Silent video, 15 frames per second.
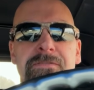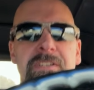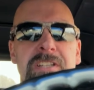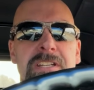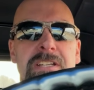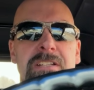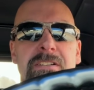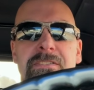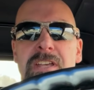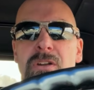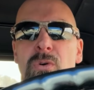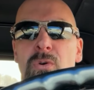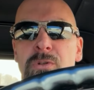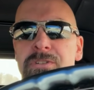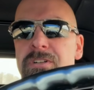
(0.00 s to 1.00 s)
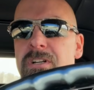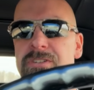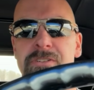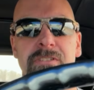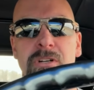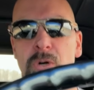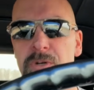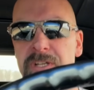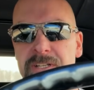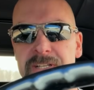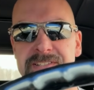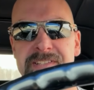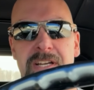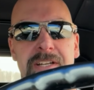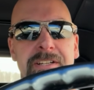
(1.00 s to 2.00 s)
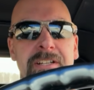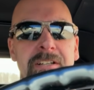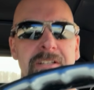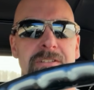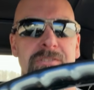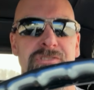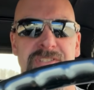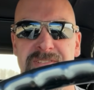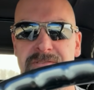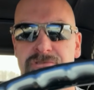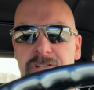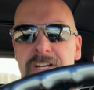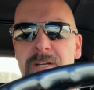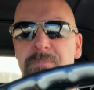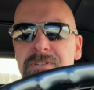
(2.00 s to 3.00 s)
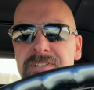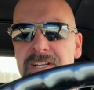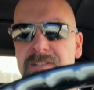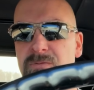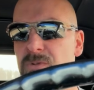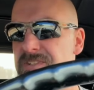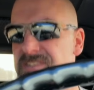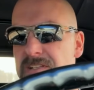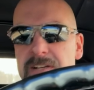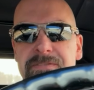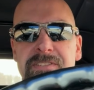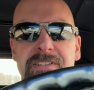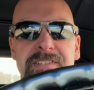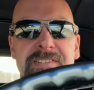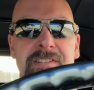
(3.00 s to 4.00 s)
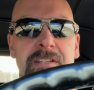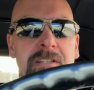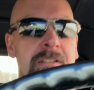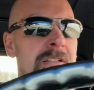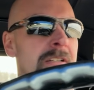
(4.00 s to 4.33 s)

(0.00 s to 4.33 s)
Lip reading: any of that older undercoating that's on here and just try to protect what's left of this thing.